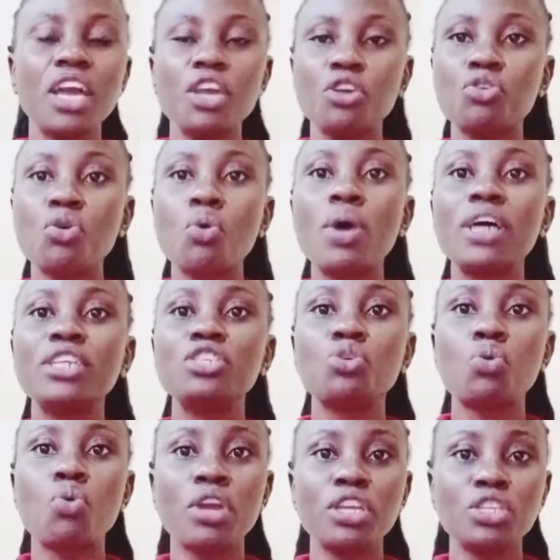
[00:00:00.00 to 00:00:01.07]
you know what,
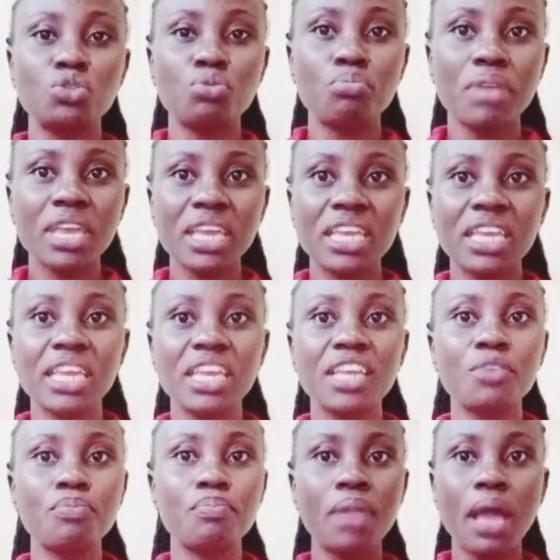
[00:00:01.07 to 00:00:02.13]
you're going to make
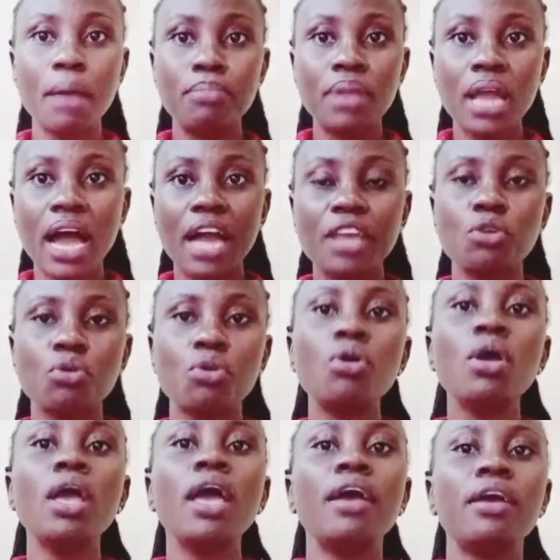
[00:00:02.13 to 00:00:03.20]
it, blah blah,
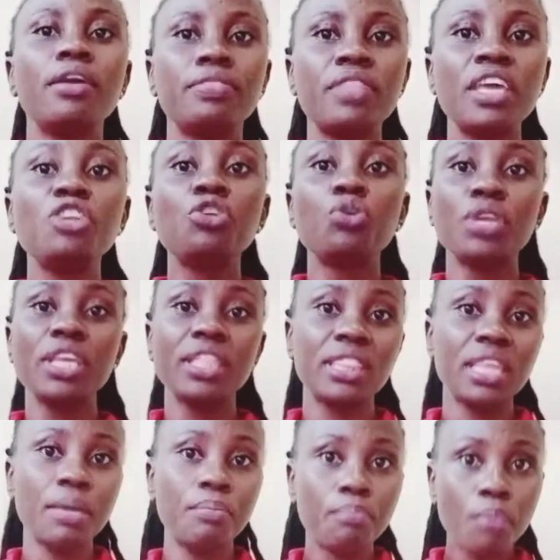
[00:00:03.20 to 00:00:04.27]
then you need
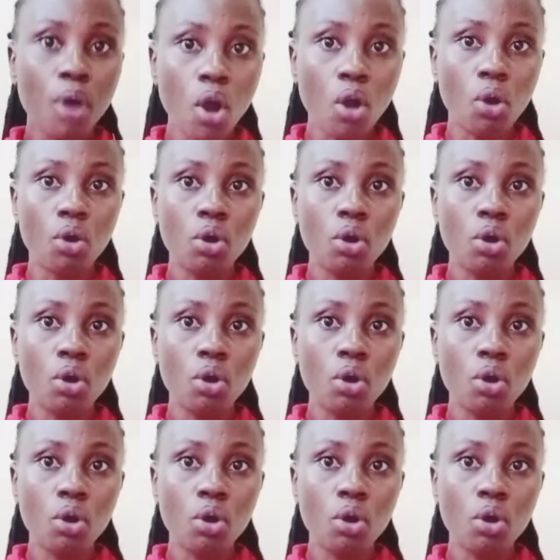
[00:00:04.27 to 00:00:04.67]
them more.